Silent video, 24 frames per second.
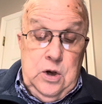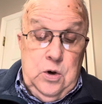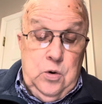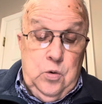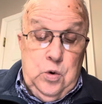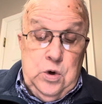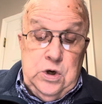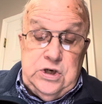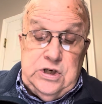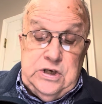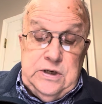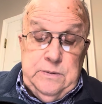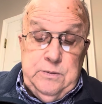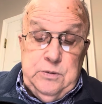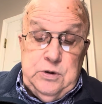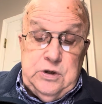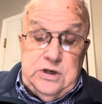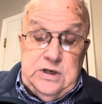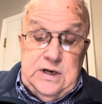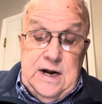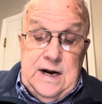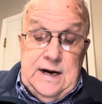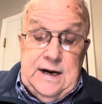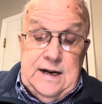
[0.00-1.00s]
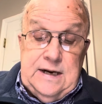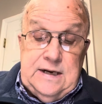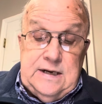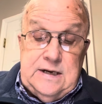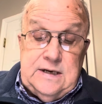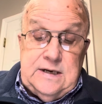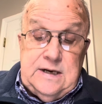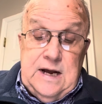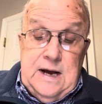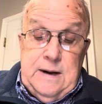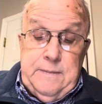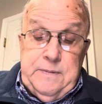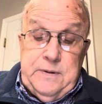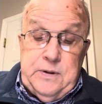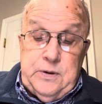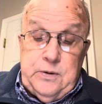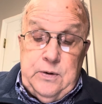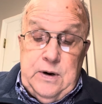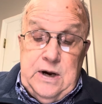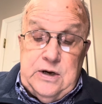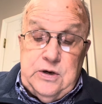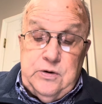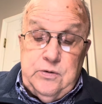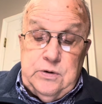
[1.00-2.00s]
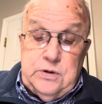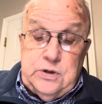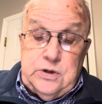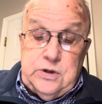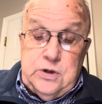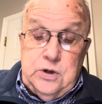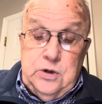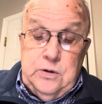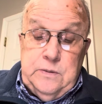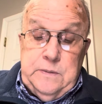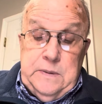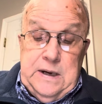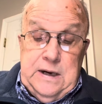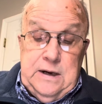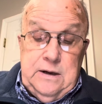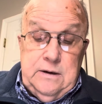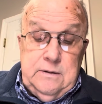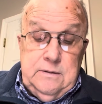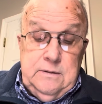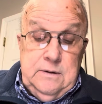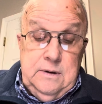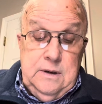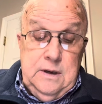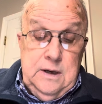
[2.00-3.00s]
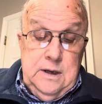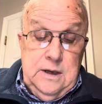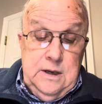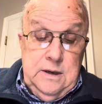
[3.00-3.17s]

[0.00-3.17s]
Wisdom was not at the top of the graduate school mountain,